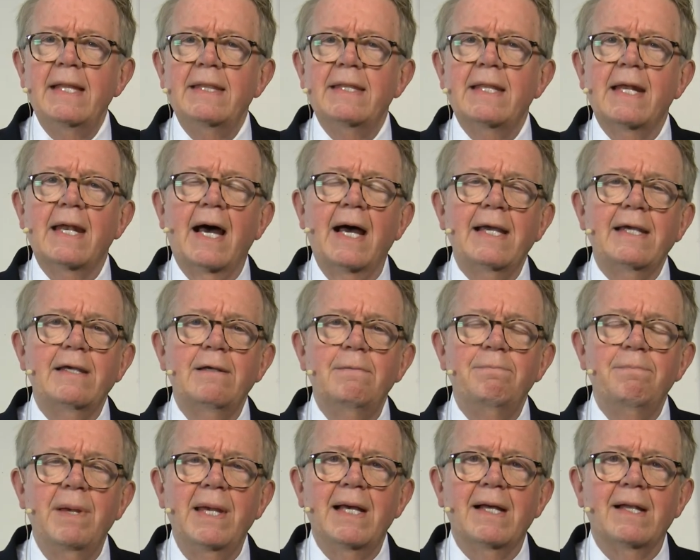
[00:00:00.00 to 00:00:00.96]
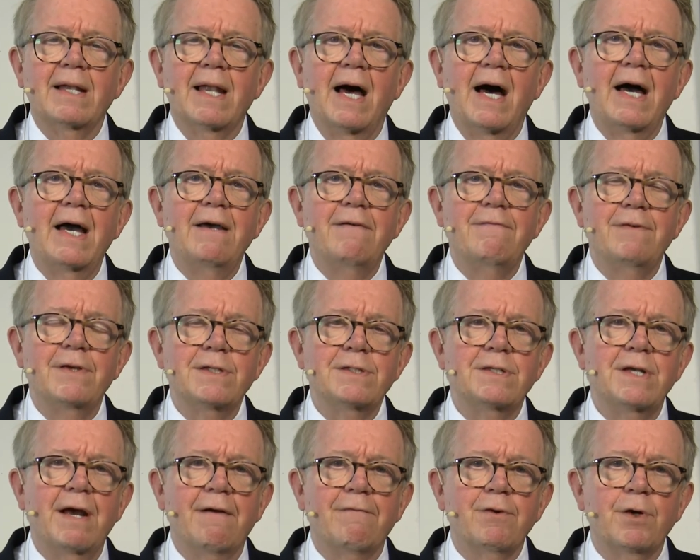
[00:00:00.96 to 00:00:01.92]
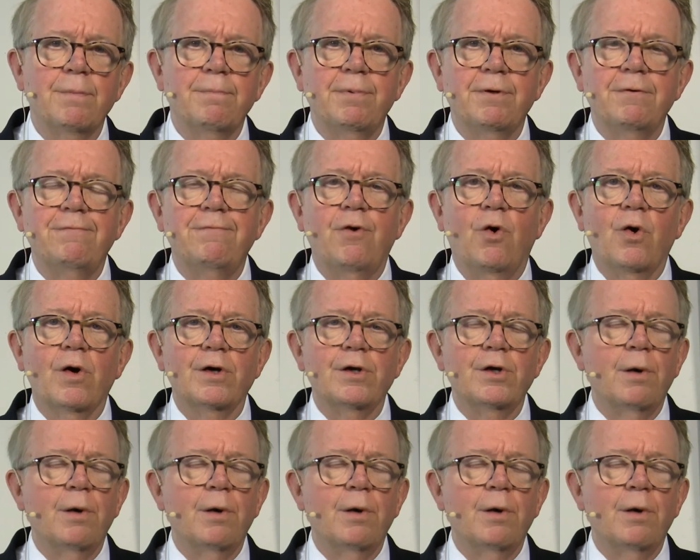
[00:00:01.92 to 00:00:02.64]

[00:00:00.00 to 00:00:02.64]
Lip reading: that I can be alive as never before,